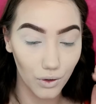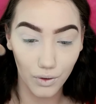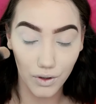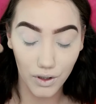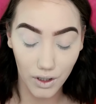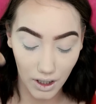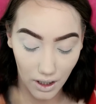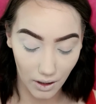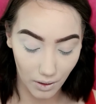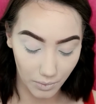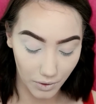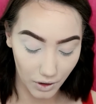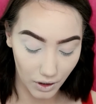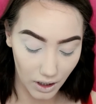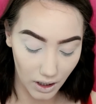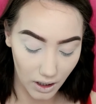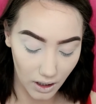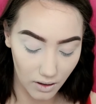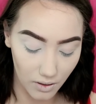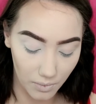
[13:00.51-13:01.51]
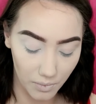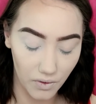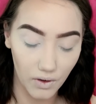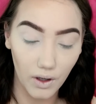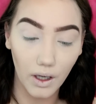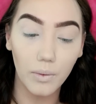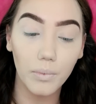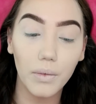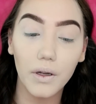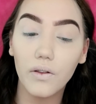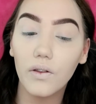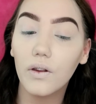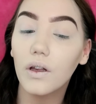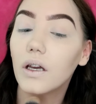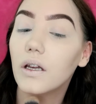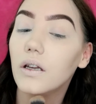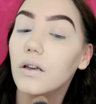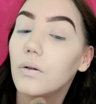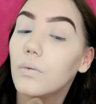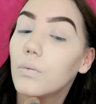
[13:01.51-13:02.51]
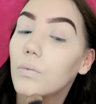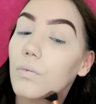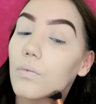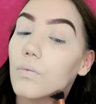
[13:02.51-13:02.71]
toned now I'm looking at them side by side.